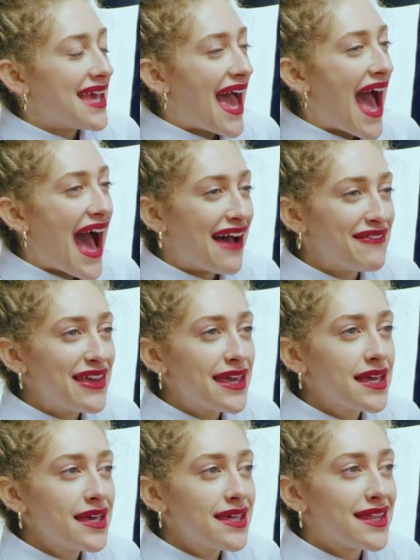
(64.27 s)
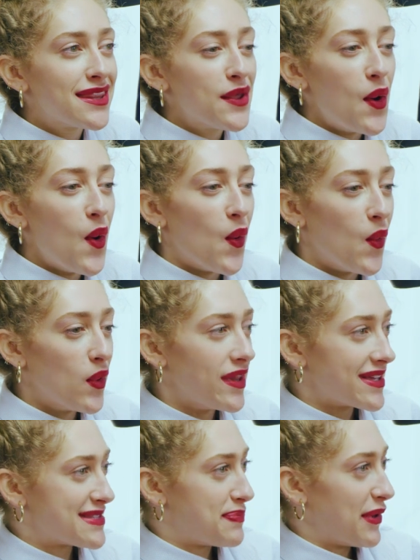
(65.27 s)
having the whole
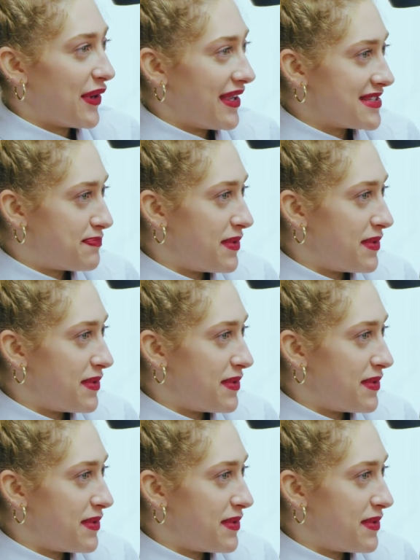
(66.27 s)
experience